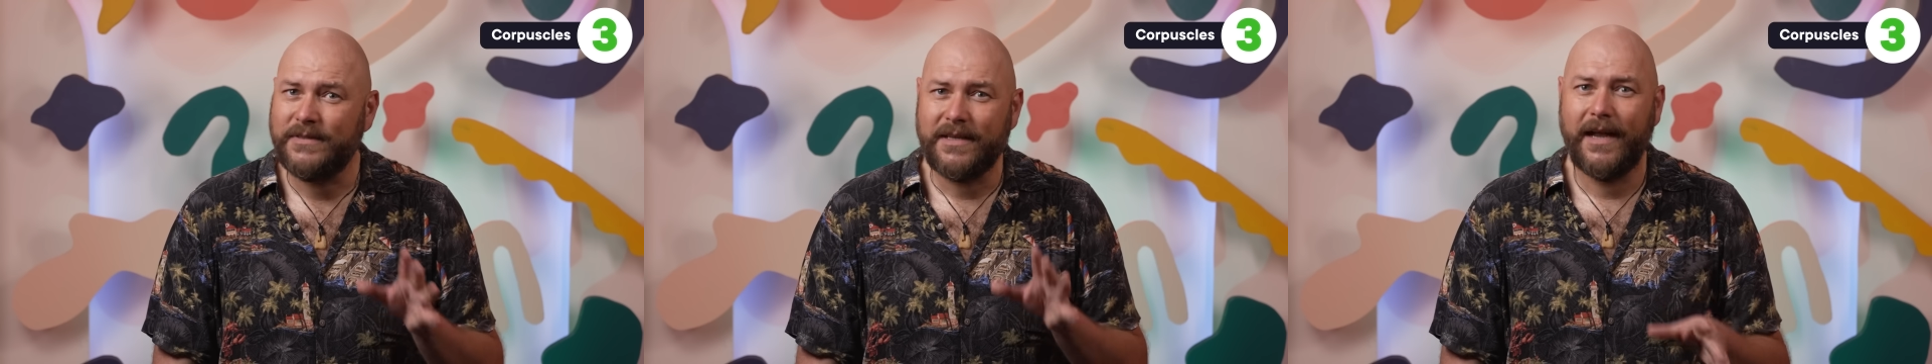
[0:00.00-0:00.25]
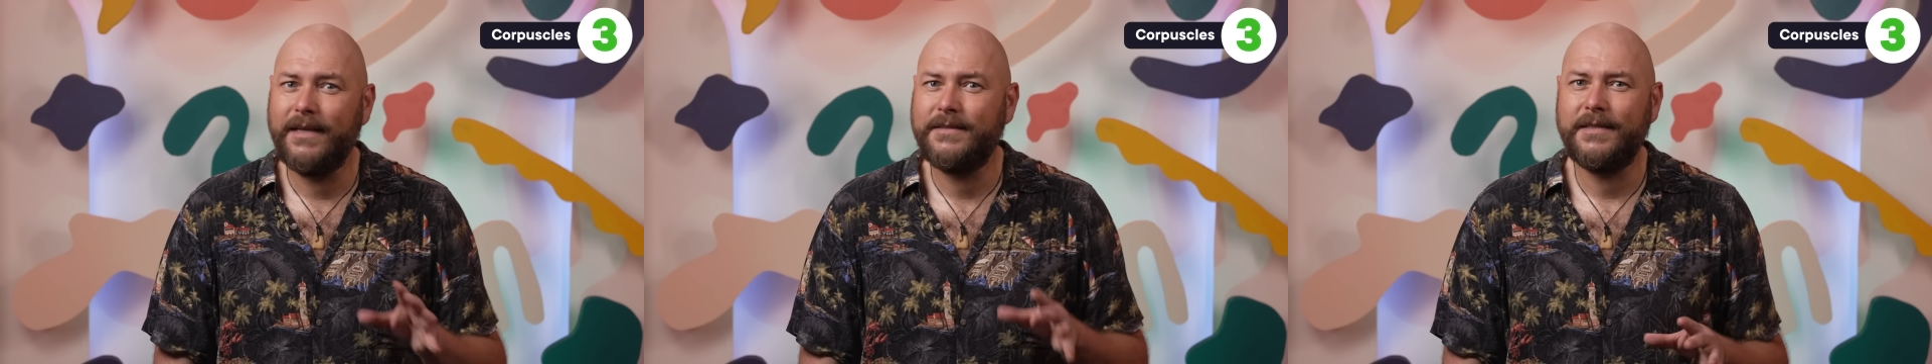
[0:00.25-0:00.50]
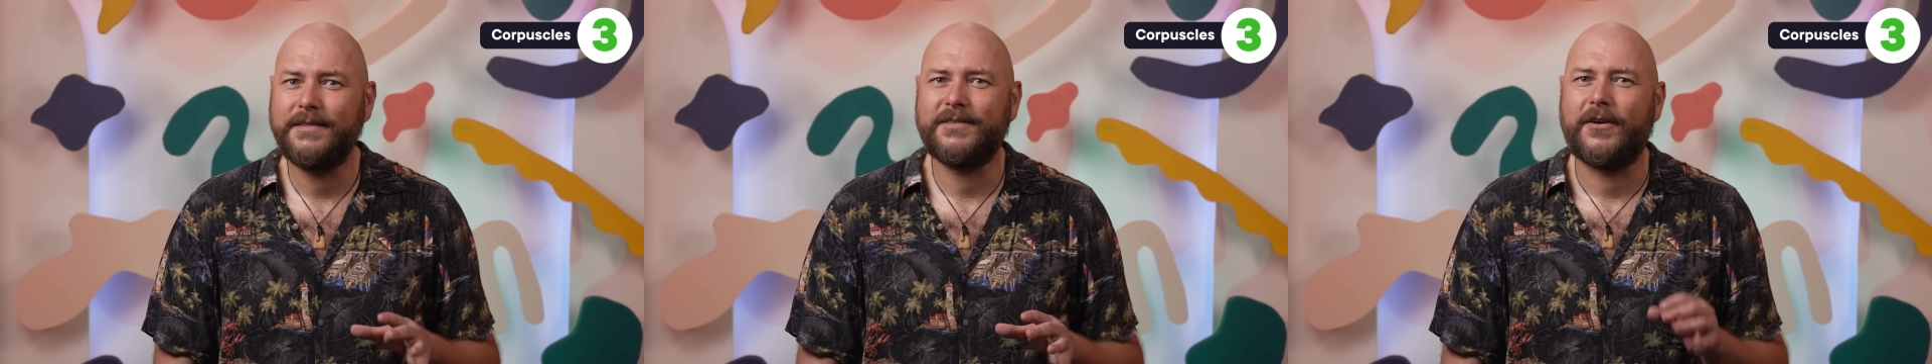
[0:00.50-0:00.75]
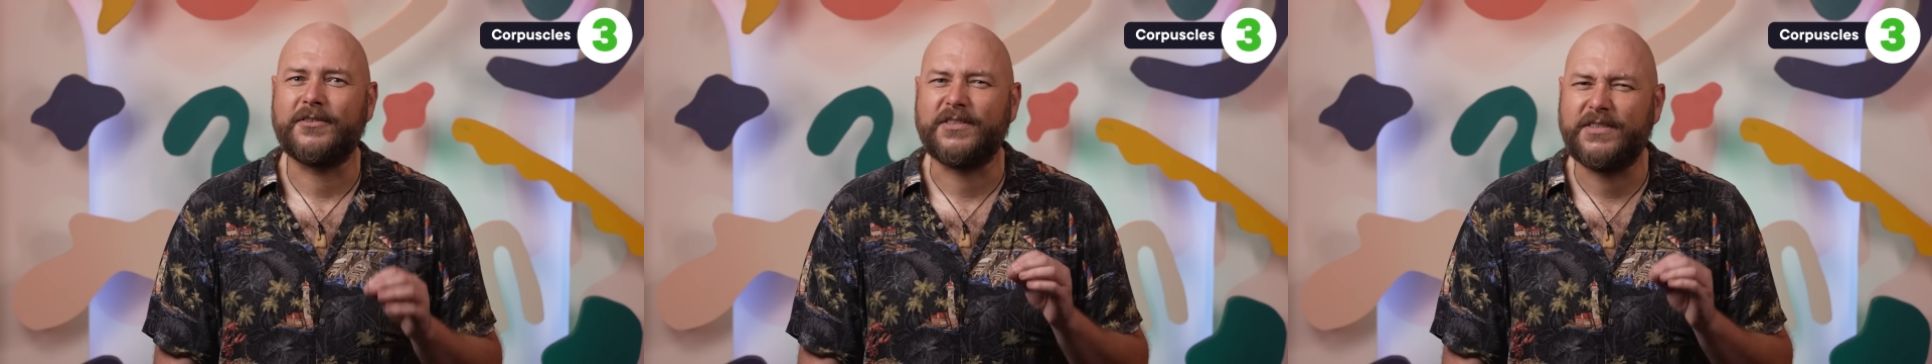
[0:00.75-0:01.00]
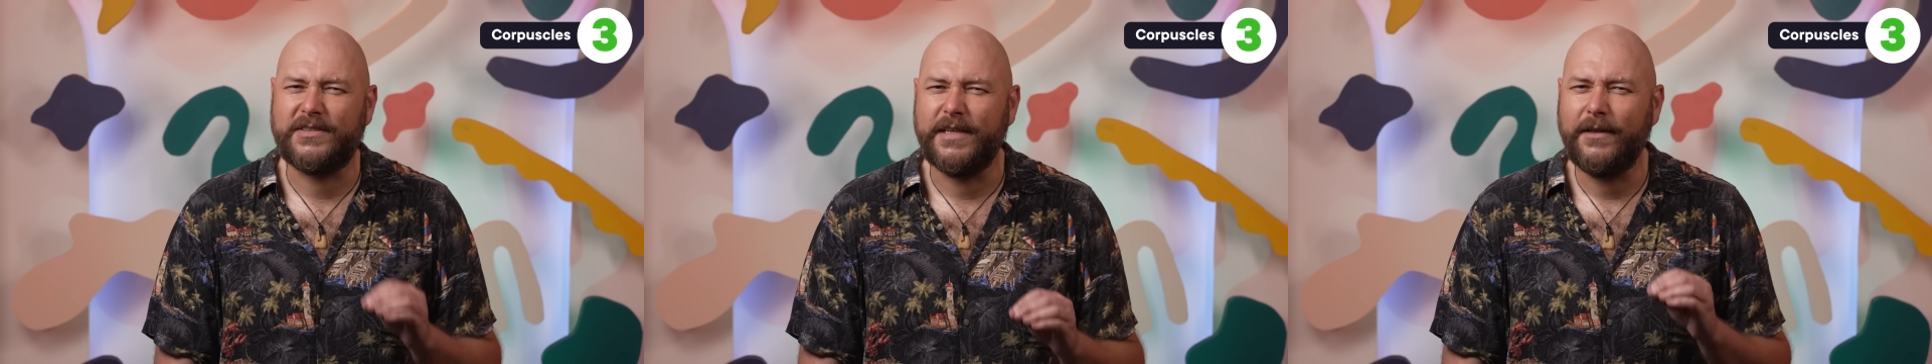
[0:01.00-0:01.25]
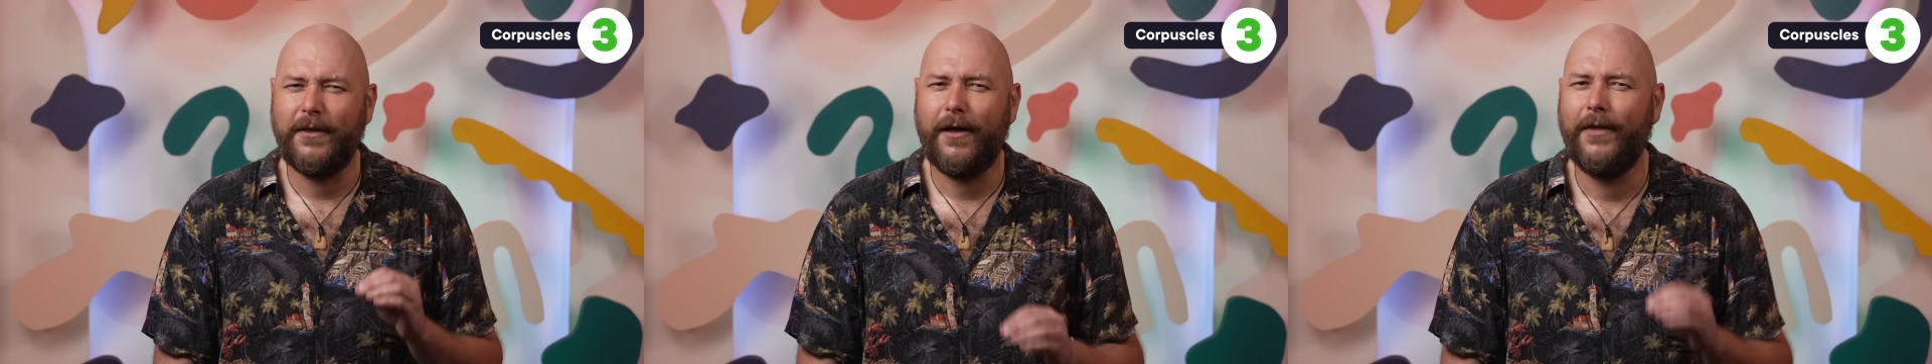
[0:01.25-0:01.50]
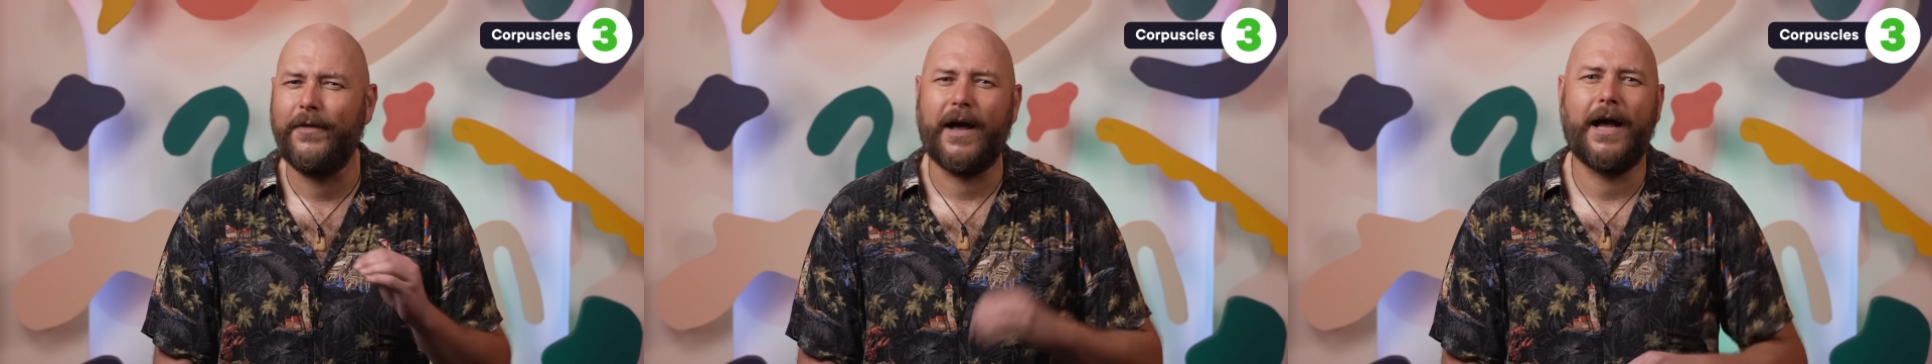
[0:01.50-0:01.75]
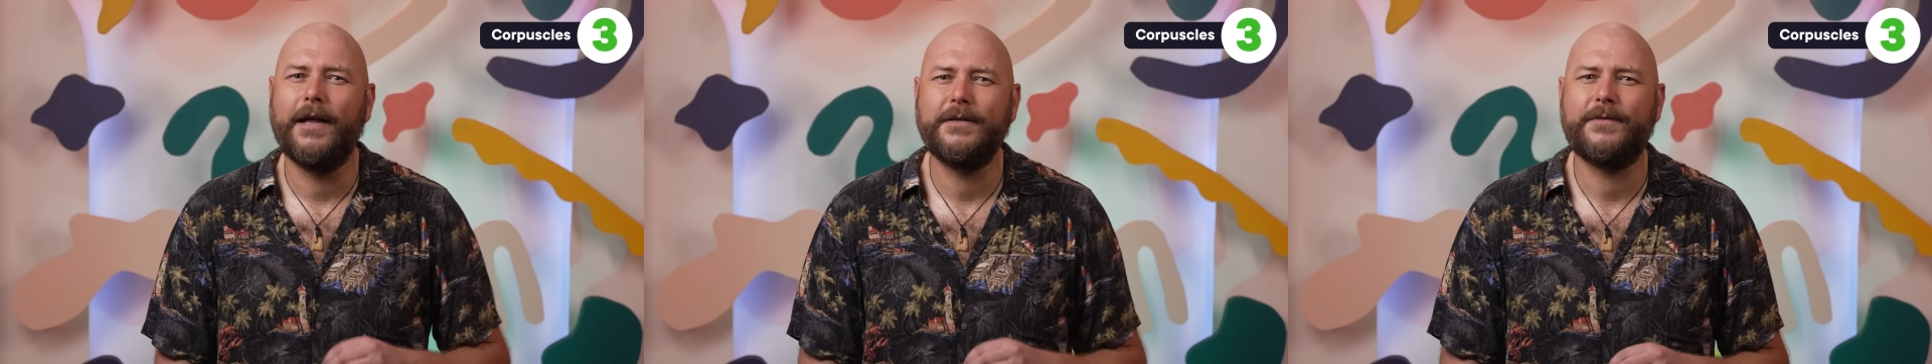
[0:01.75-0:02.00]
scientists are still on the
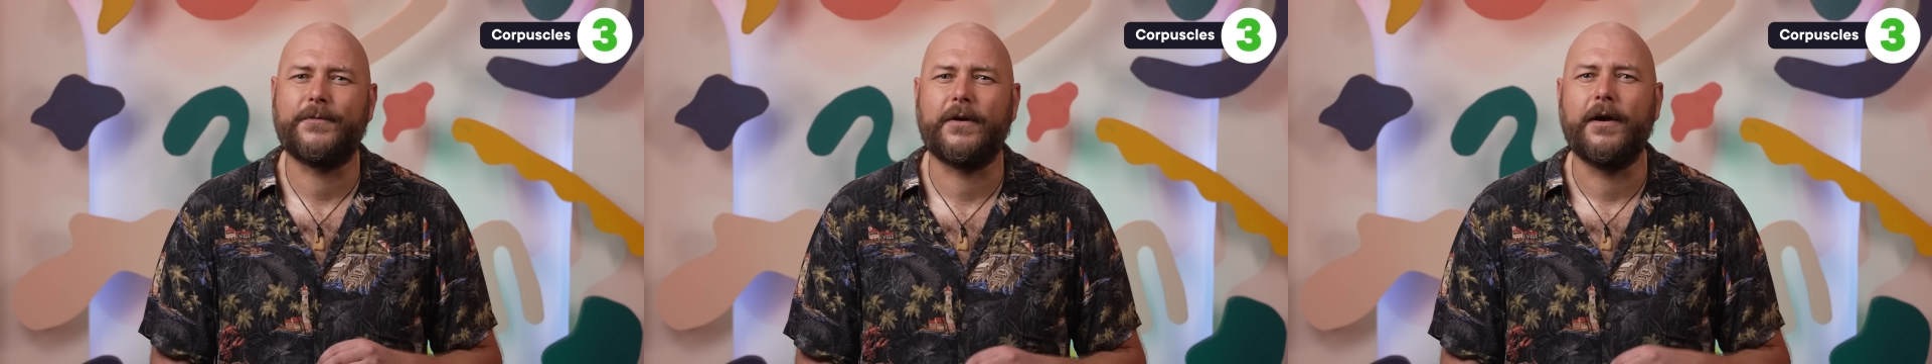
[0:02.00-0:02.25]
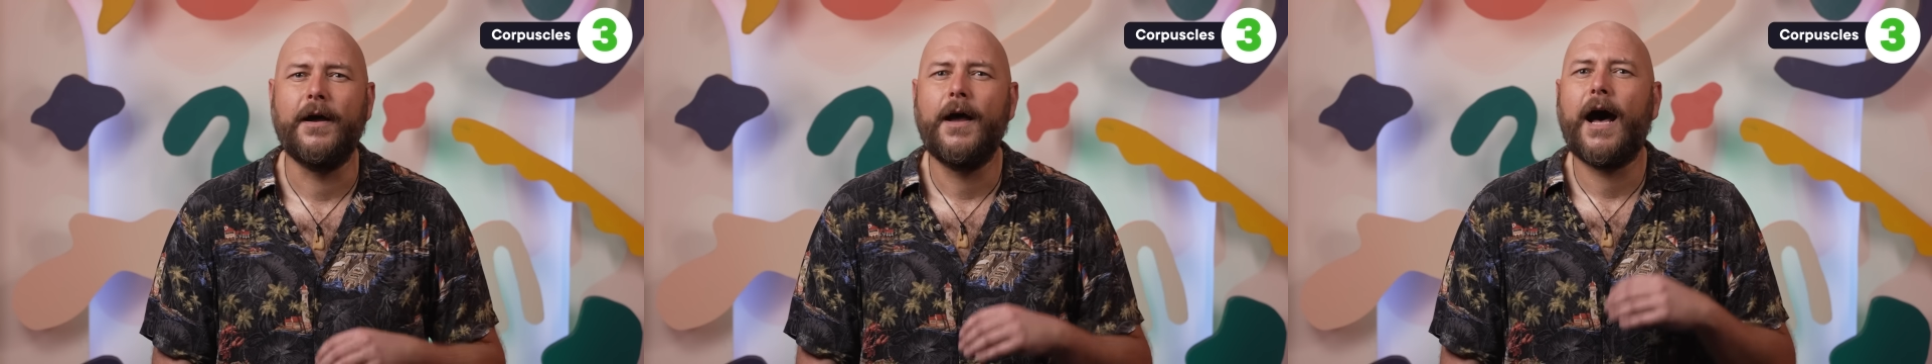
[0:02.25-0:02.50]
hunt for